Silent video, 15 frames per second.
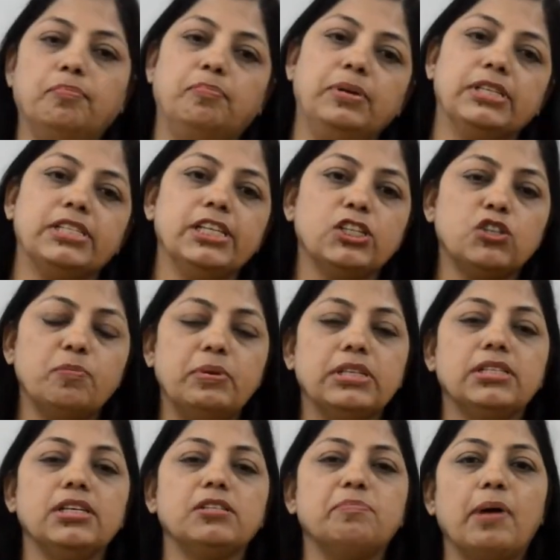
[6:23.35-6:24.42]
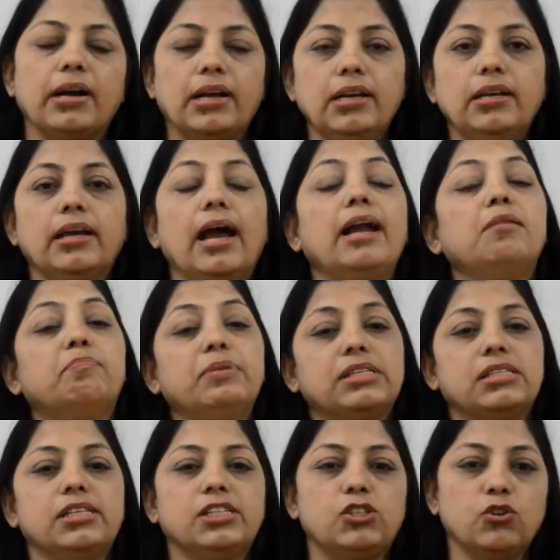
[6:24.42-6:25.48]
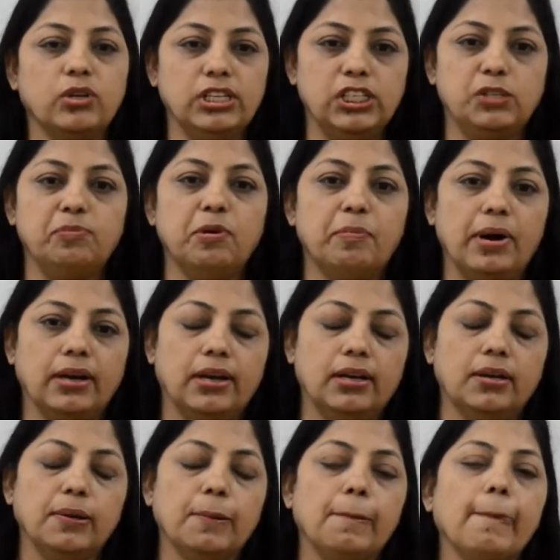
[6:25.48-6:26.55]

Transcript: Business to business market and business to consumer market.